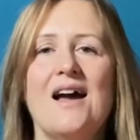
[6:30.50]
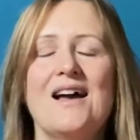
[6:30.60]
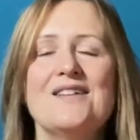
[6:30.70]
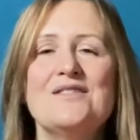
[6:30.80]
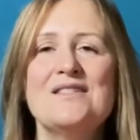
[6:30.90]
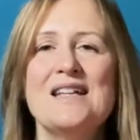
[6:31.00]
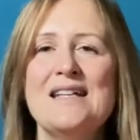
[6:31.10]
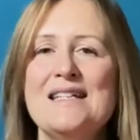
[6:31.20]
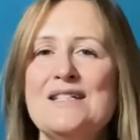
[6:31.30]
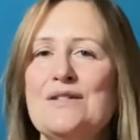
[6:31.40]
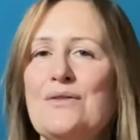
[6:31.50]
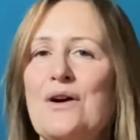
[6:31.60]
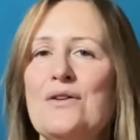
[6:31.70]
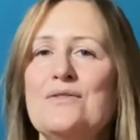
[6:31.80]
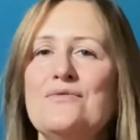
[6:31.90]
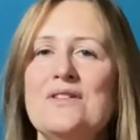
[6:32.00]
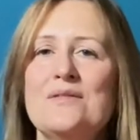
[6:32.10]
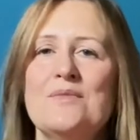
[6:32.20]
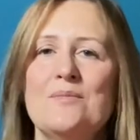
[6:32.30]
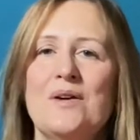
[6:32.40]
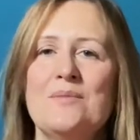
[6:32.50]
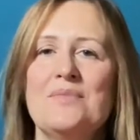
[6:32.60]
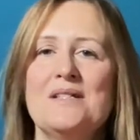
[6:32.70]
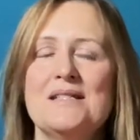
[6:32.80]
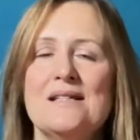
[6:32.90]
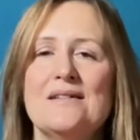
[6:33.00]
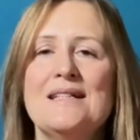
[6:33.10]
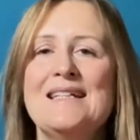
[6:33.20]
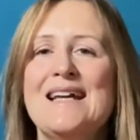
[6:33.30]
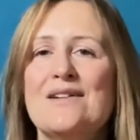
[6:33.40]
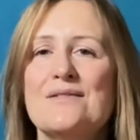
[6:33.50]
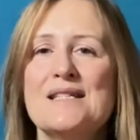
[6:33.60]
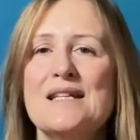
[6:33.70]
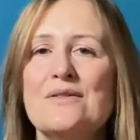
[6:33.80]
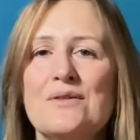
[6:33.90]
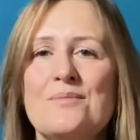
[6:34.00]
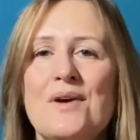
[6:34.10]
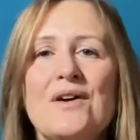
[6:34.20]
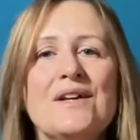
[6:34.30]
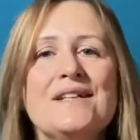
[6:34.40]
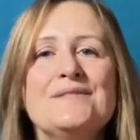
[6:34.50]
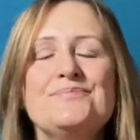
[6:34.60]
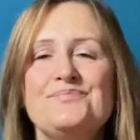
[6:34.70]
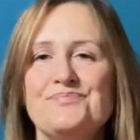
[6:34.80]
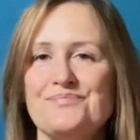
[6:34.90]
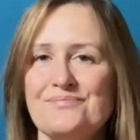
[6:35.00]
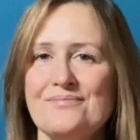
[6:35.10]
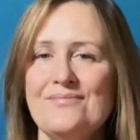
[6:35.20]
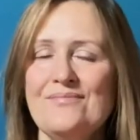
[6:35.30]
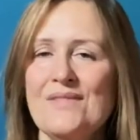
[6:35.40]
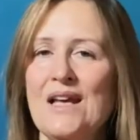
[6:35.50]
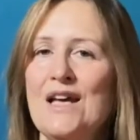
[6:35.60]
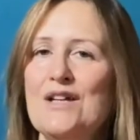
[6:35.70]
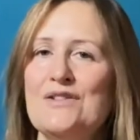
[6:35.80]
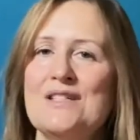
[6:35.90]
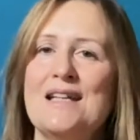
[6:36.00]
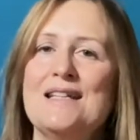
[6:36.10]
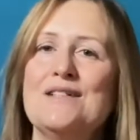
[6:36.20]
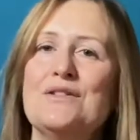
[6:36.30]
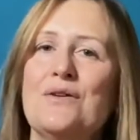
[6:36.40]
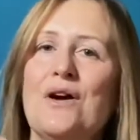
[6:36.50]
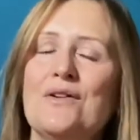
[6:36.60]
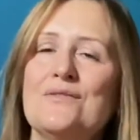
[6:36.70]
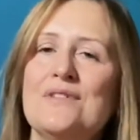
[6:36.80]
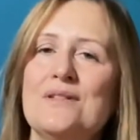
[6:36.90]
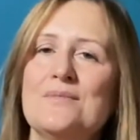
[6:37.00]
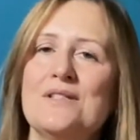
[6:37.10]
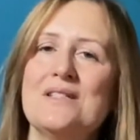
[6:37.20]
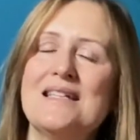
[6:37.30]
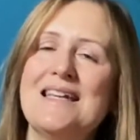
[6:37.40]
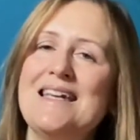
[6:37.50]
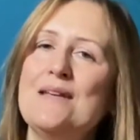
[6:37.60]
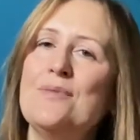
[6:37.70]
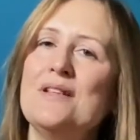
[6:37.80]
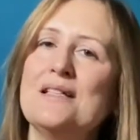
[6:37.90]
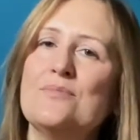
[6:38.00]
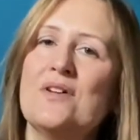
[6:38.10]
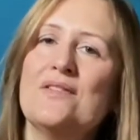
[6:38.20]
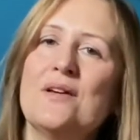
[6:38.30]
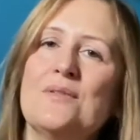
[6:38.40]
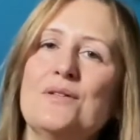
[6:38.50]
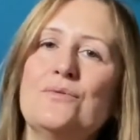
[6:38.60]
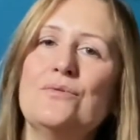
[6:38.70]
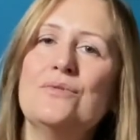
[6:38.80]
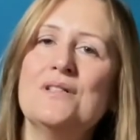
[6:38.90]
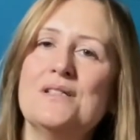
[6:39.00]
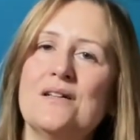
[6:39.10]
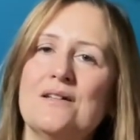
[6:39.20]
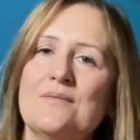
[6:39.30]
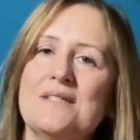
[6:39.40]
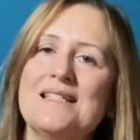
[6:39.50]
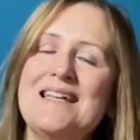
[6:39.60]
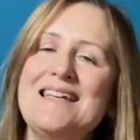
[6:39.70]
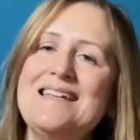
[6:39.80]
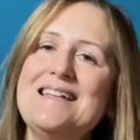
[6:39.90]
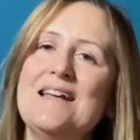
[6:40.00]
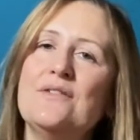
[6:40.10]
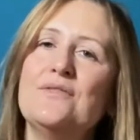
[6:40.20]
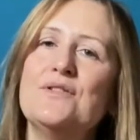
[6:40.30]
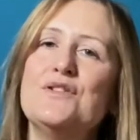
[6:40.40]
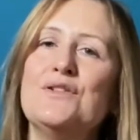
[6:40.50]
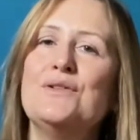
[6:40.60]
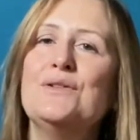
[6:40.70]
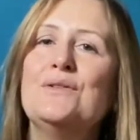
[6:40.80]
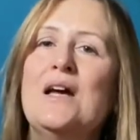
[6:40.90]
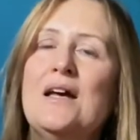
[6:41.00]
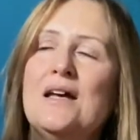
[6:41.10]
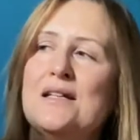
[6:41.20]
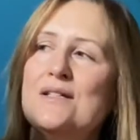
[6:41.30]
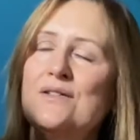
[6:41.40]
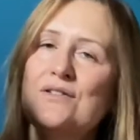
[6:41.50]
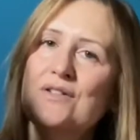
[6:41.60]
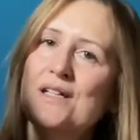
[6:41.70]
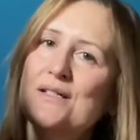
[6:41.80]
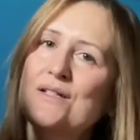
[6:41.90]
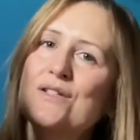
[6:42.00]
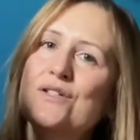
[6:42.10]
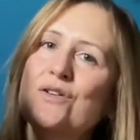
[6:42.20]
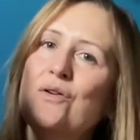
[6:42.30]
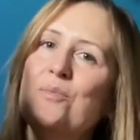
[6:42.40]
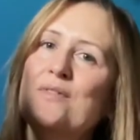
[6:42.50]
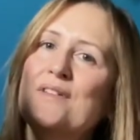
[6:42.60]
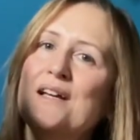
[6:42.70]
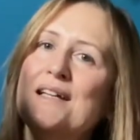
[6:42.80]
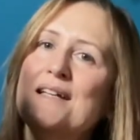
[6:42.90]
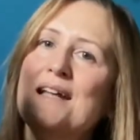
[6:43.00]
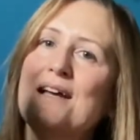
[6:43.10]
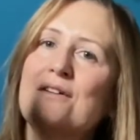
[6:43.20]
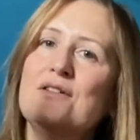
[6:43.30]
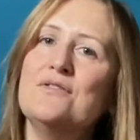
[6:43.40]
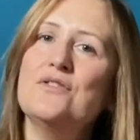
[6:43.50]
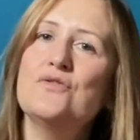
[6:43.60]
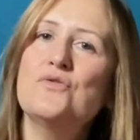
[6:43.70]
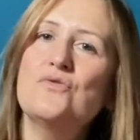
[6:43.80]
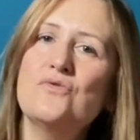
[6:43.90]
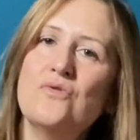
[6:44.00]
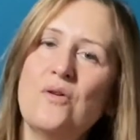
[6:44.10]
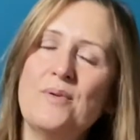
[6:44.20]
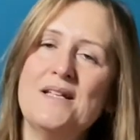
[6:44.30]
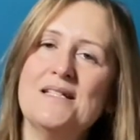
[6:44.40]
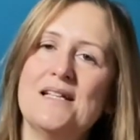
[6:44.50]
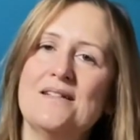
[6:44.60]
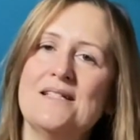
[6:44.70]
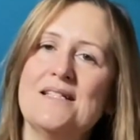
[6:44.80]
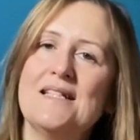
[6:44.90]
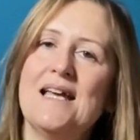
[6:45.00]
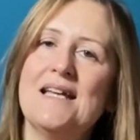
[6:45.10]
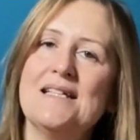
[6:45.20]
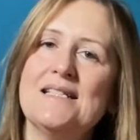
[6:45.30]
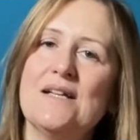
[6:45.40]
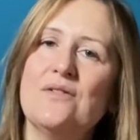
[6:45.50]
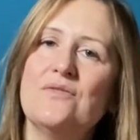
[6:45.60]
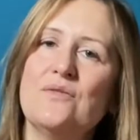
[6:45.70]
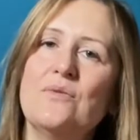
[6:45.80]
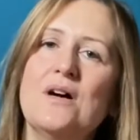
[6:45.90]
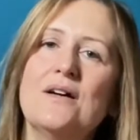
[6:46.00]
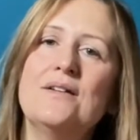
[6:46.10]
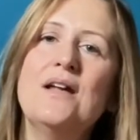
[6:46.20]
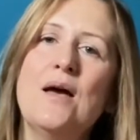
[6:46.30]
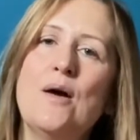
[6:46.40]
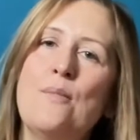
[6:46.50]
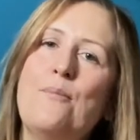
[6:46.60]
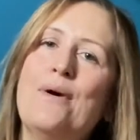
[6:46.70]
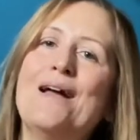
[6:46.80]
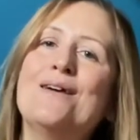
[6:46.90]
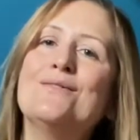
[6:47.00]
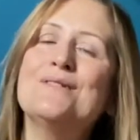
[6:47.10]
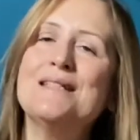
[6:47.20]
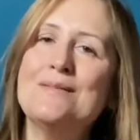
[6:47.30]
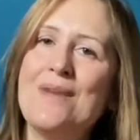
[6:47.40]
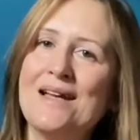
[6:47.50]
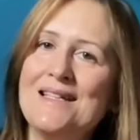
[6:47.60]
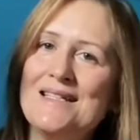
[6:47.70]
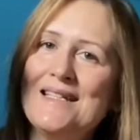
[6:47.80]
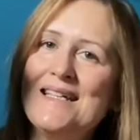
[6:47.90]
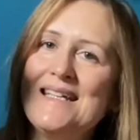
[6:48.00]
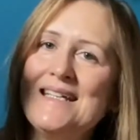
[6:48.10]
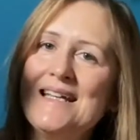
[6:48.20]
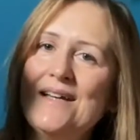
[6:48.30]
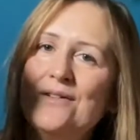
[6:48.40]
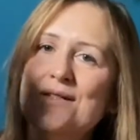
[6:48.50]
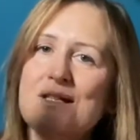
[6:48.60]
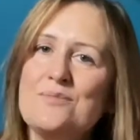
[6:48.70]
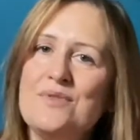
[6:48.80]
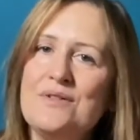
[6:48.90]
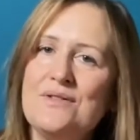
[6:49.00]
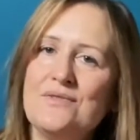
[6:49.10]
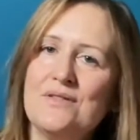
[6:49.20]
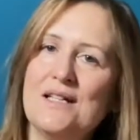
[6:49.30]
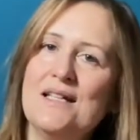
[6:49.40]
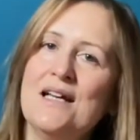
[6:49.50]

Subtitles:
And just getting into your own rhythm. It might be slightly out of sync with mine. Just getting into your own rhythm and just keeping this breath coming all the time. This inhale for 2. As soon as you get to the top of that inhale, you're just dropping down into the exhale for 1, bouncing back into the inhale. It's this beautiful, like,